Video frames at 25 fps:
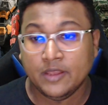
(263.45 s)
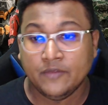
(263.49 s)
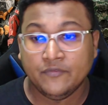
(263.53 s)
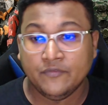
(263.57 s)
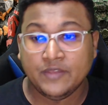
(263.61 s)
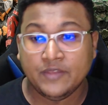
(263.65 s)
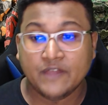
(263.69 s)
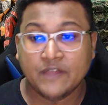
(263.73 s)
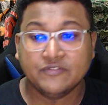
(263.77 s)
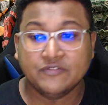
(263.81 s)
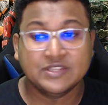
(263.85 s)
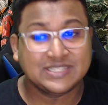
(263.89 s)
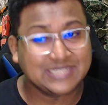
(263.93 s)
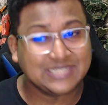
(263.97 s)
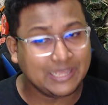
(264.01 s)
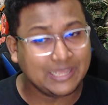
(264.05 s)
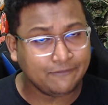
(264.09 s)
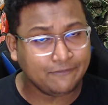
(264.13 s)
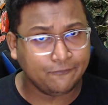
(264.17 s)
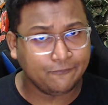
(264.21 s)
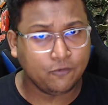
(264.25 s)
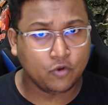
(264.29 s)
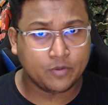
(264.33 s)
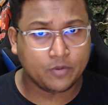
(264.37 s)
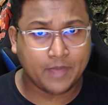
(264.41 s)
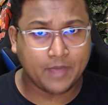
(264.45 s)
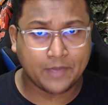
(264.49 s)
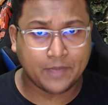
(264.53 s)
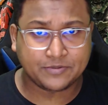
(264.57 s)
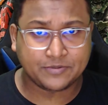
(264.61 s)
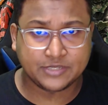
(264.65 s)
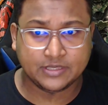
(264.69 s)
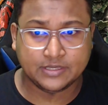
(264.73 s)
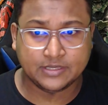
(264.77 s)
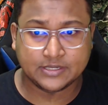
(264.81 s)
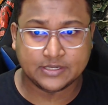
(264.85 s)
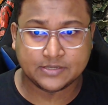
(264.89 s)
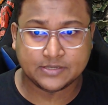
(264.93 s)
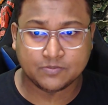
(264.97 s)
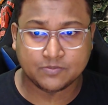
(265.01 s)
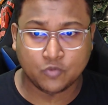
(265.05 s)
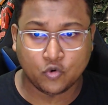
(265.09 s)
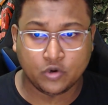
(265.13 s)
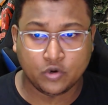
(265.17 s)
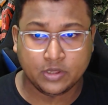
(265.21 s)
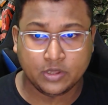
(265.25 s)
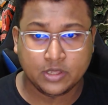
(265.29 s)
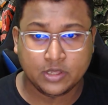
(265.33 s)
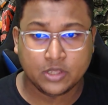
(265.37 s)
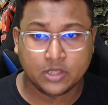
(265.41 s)
You have the same 4 maps in this
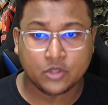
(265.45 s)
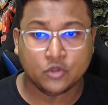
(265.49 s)
mode.